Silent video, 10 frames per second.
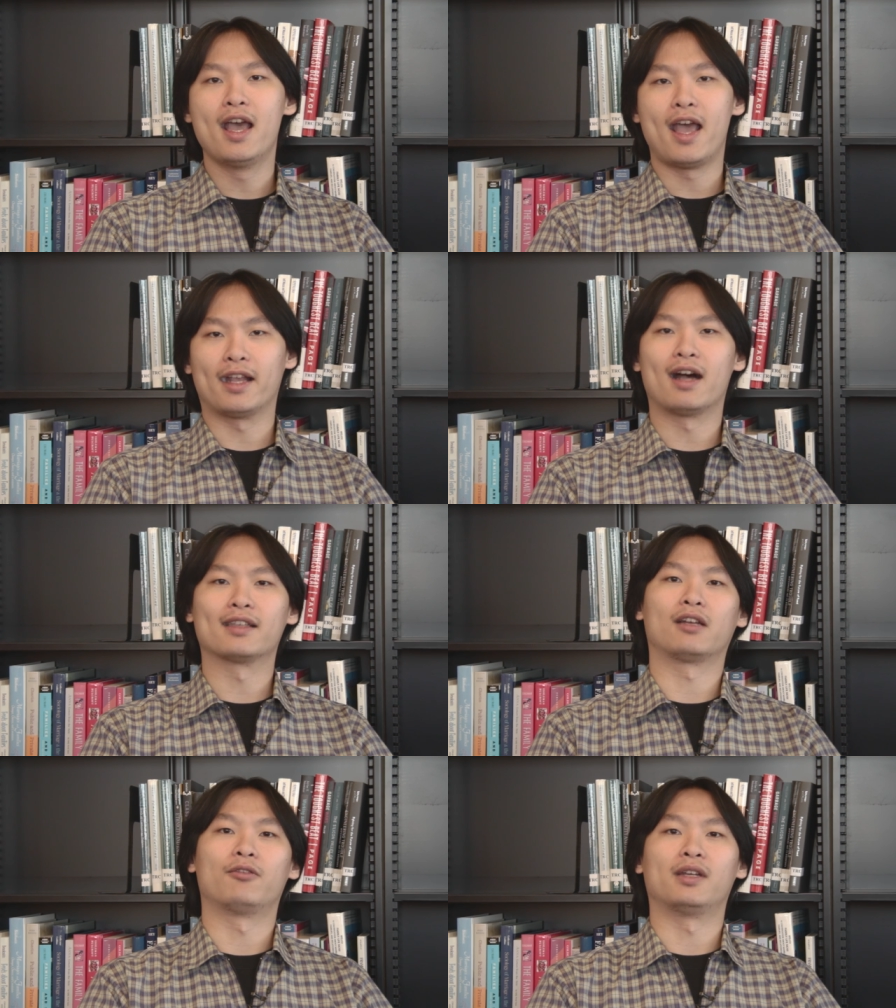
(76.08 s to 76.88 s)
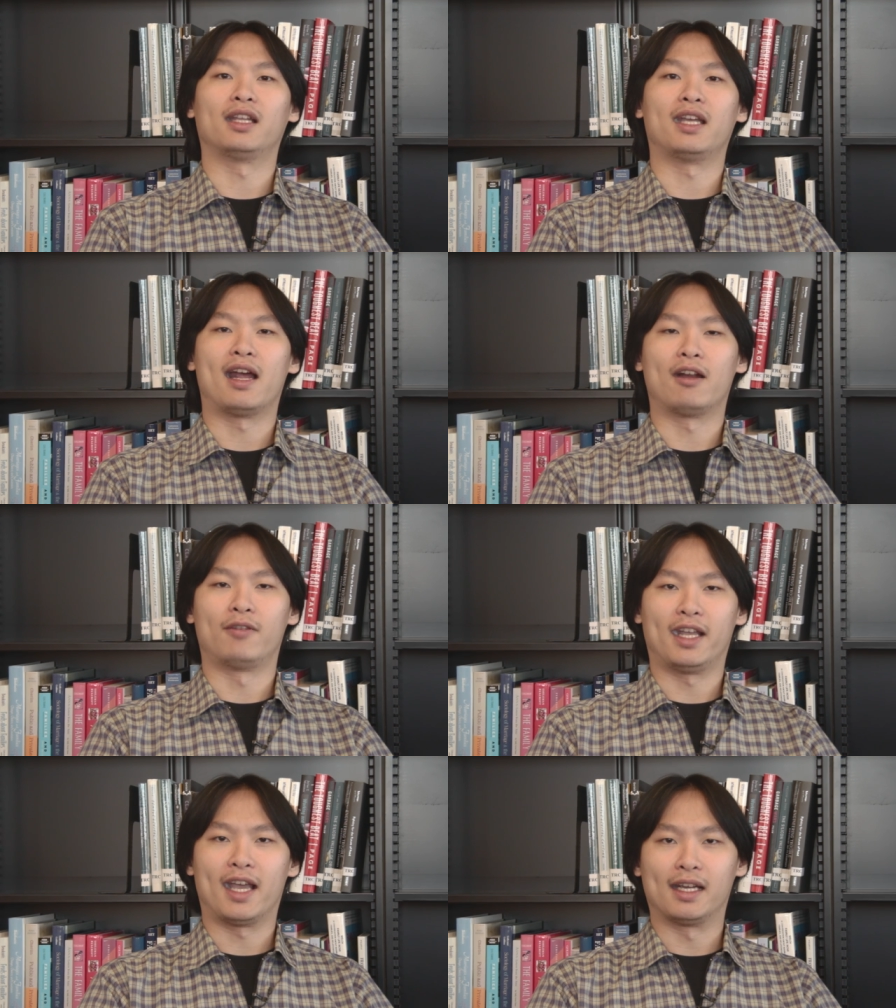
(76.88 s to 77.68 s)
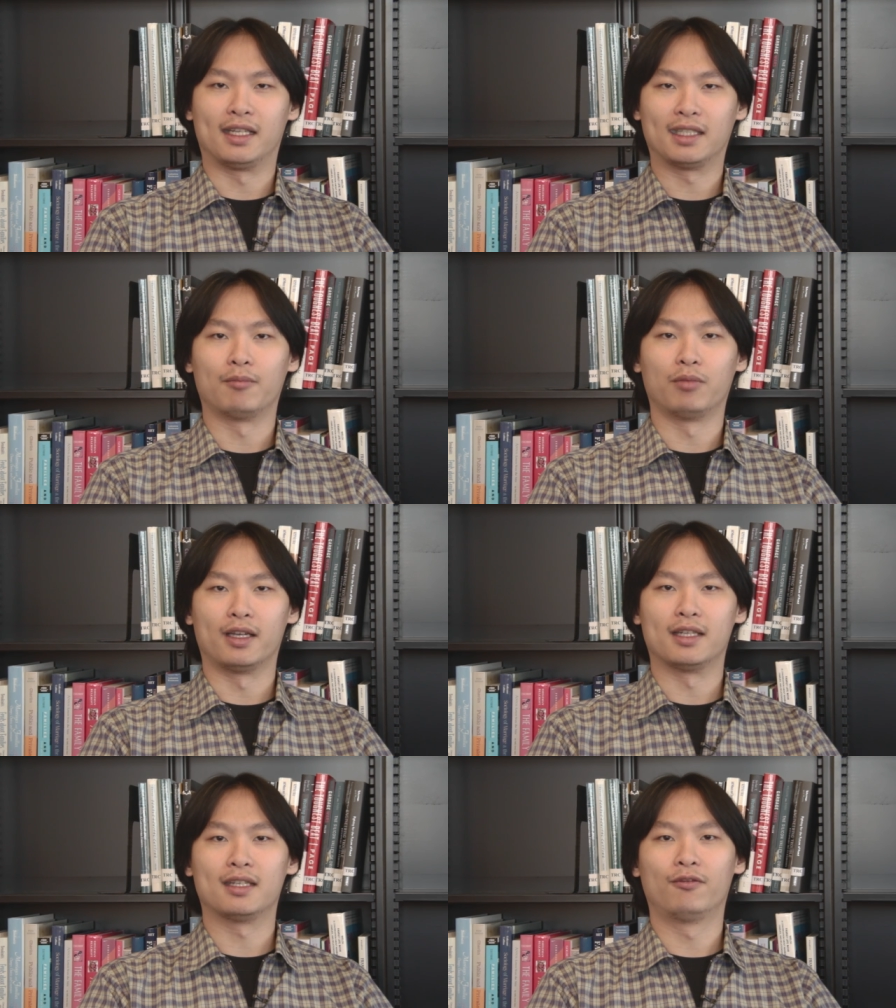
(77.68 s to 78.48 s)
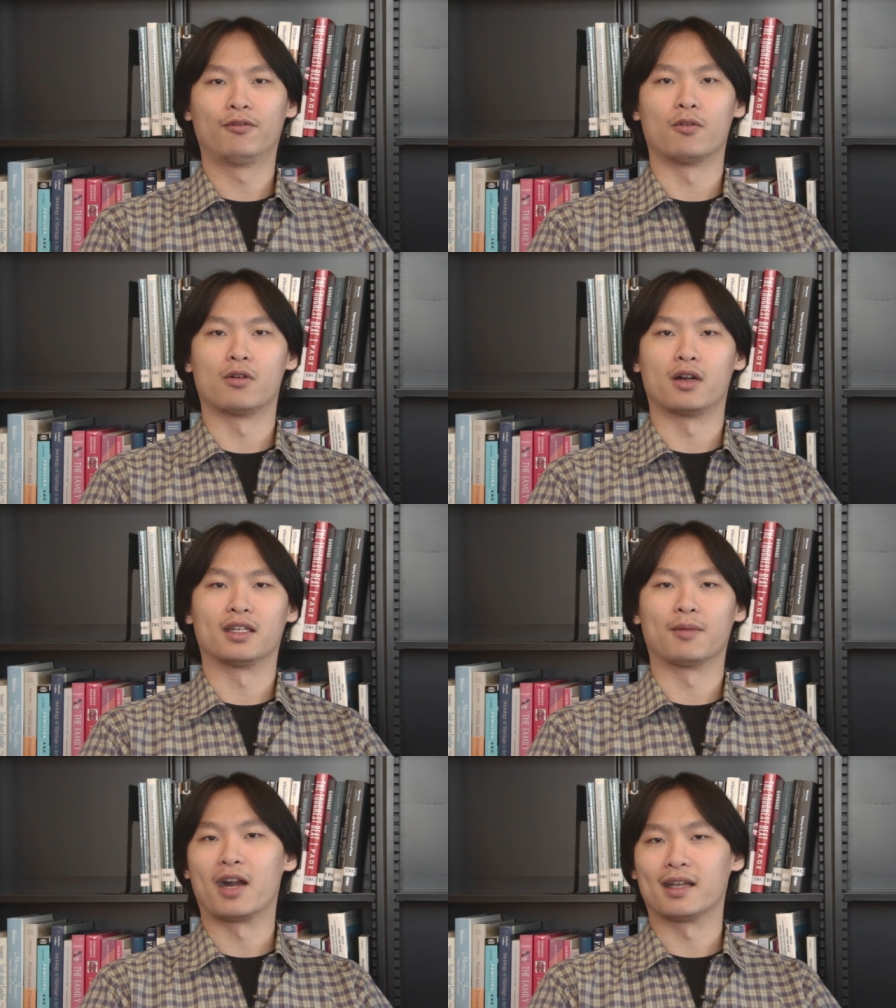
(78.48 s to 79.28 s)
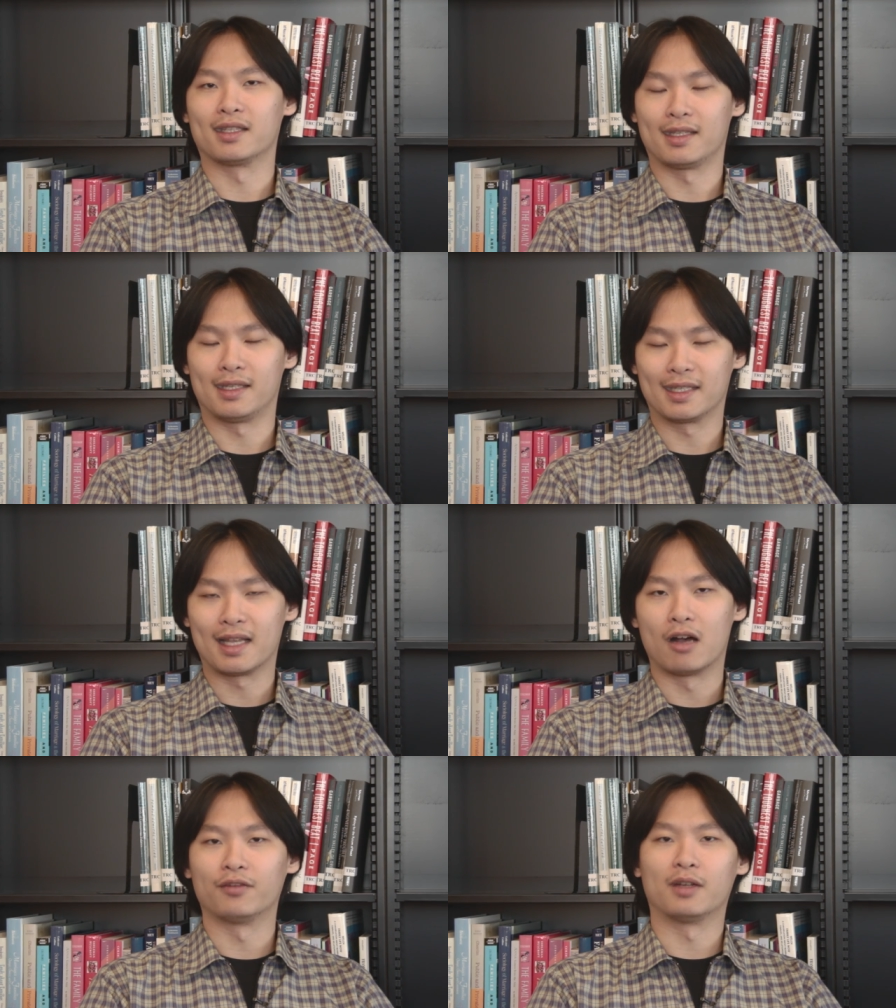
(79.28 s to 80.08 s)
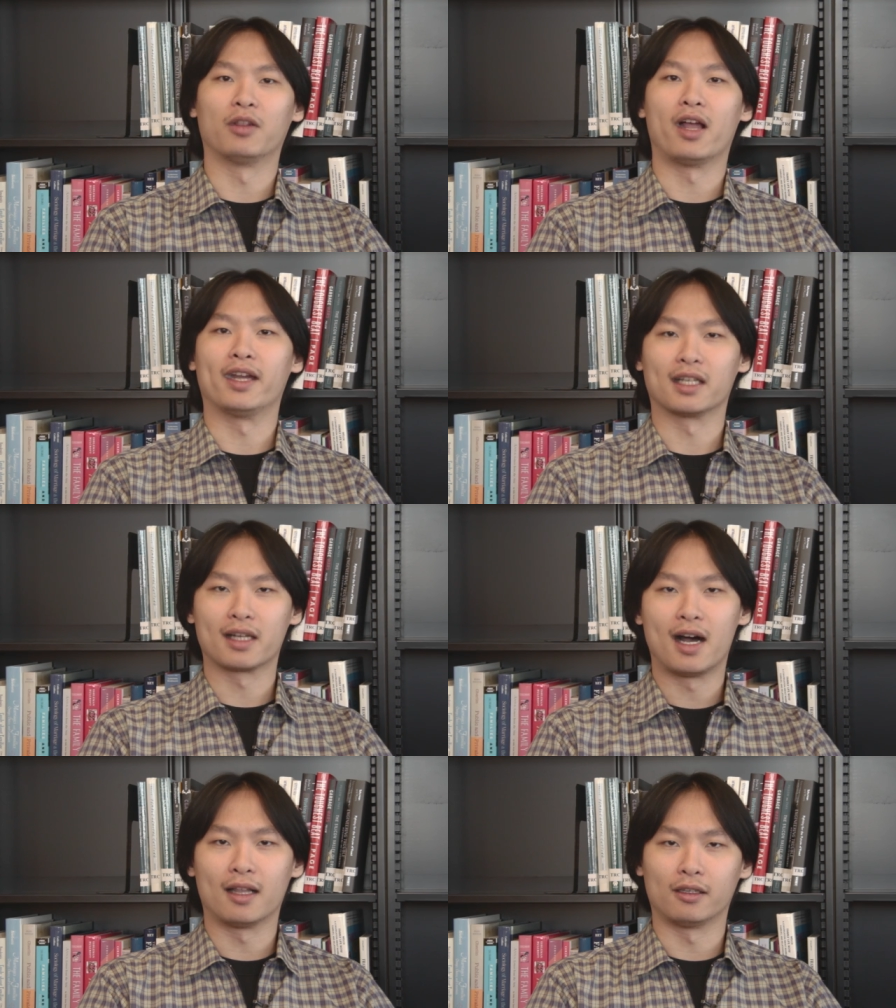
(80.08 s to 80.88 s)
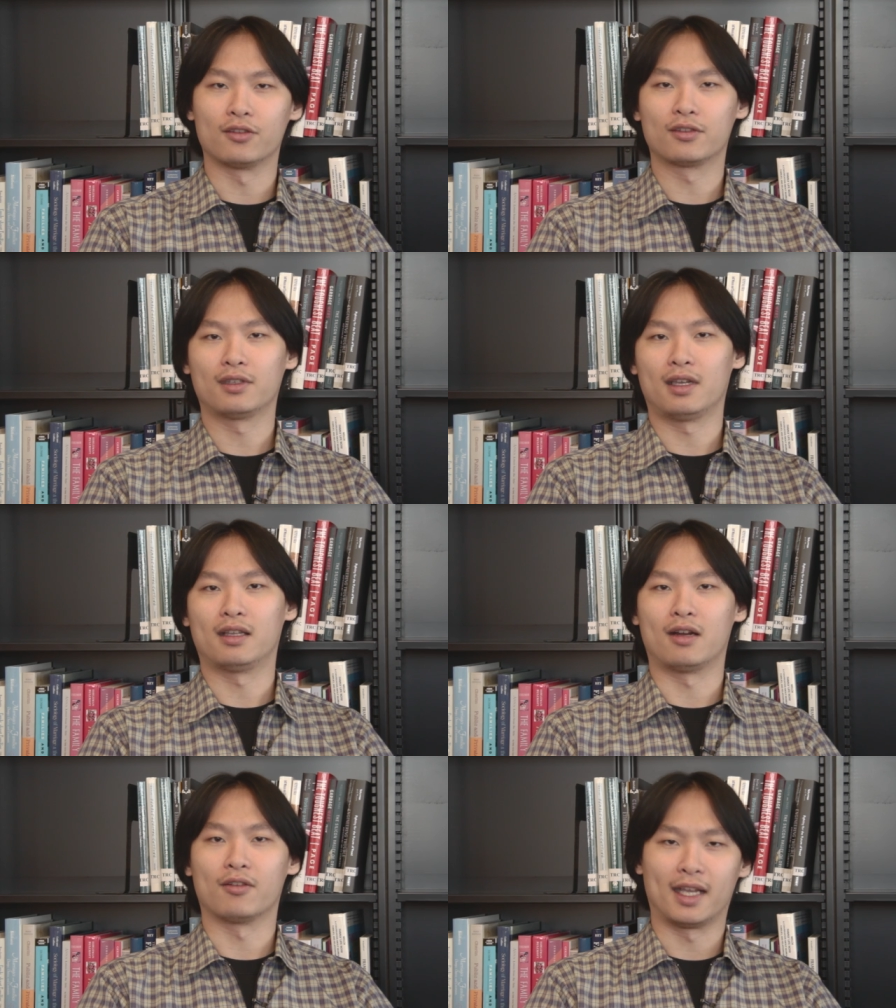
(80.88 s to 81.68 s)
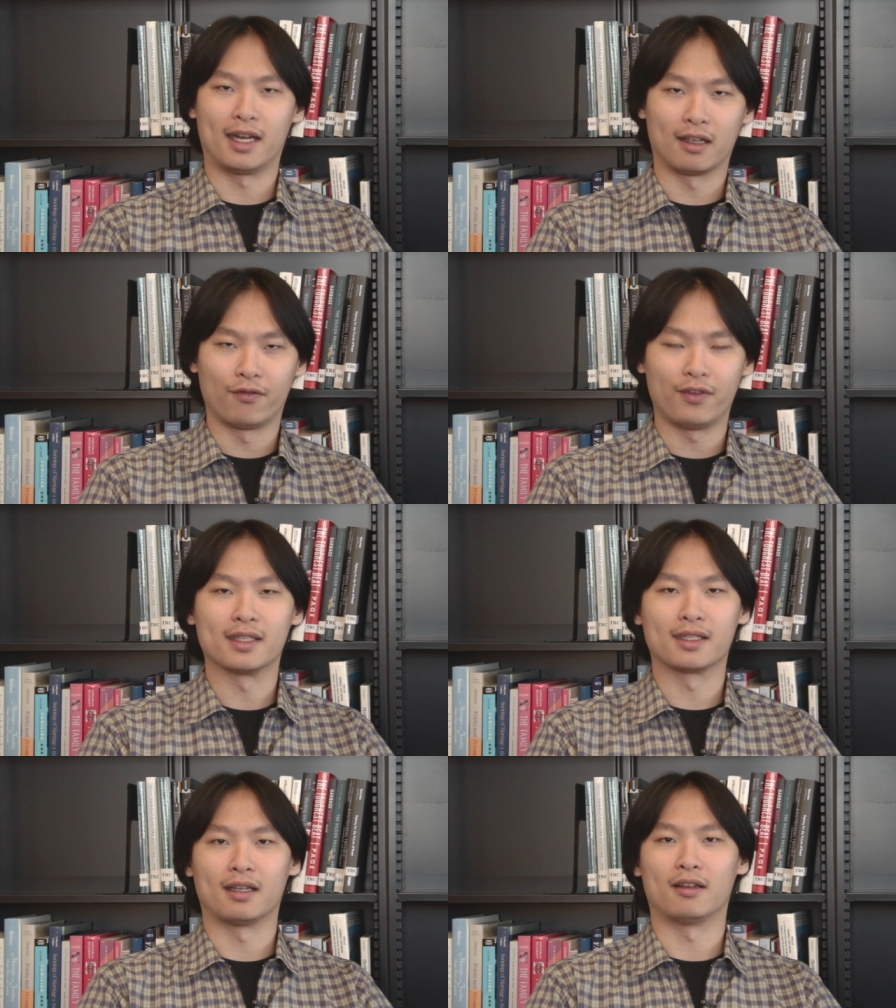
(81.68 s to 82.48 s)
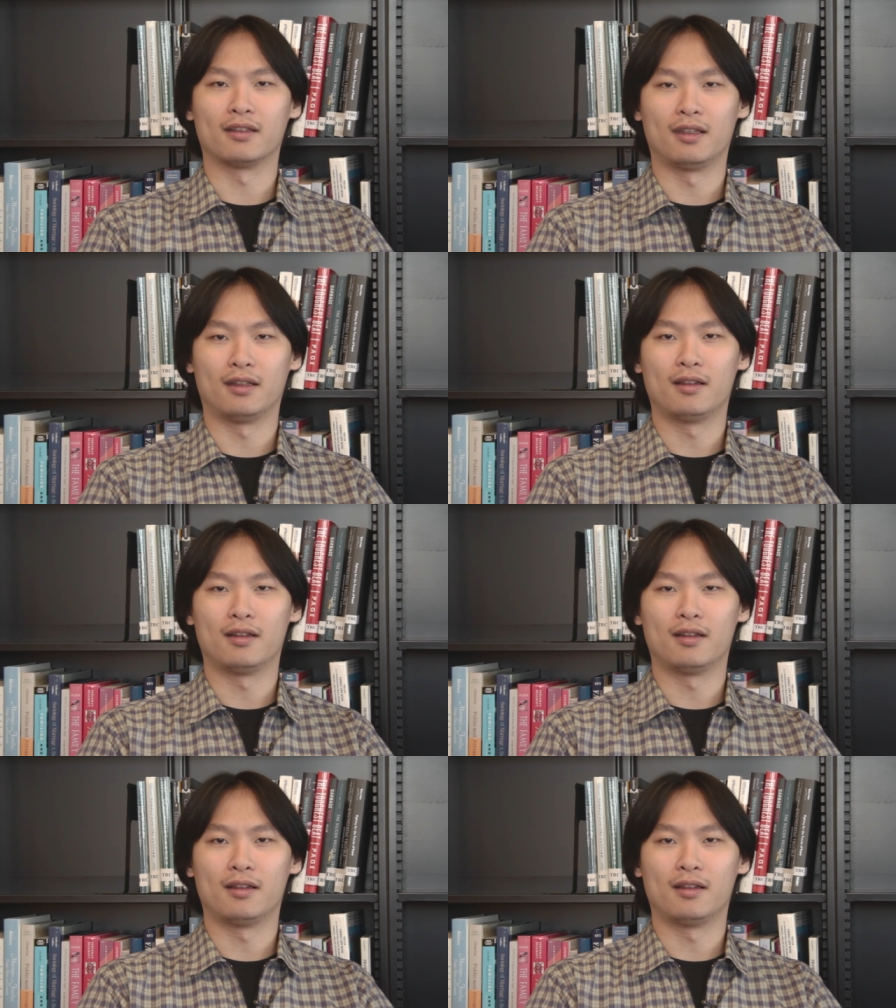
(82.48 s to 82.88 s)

And consequently, I already had a template for the process itself, applying to college, you know, getting a visa,